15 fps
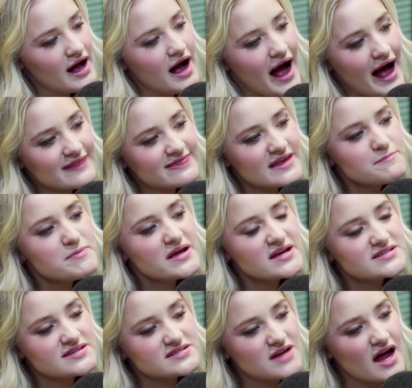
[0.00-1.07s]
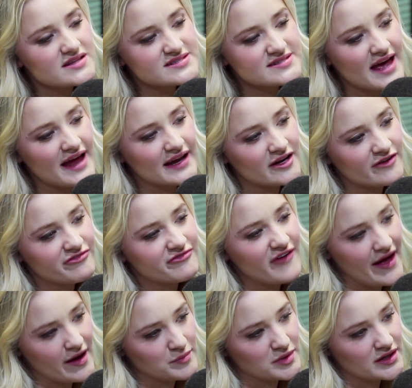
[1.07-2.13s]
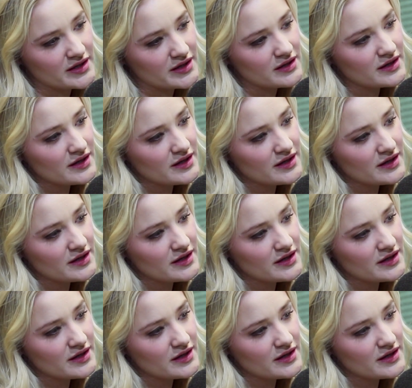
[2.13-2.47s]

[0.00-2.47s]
I mean, the sex ed episode was cool. It's not set in a family.